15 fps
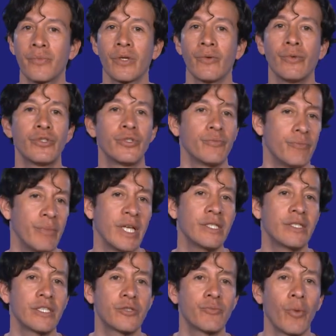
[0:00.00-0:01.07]
which
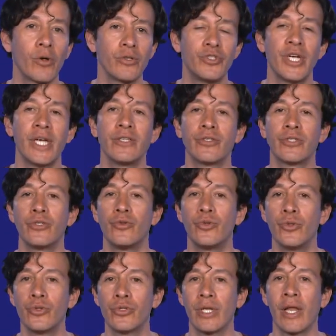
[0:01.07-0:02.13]
means small changes
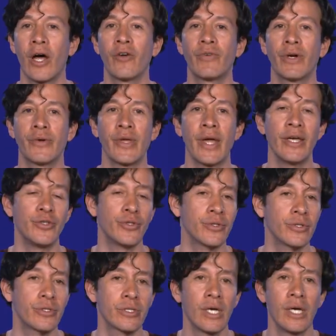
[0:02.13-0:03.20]
induce large
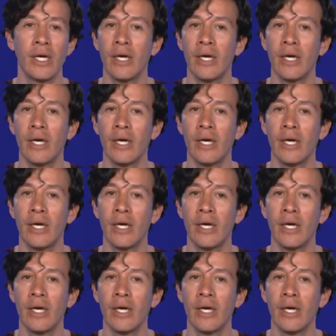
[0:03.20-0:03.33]
variations.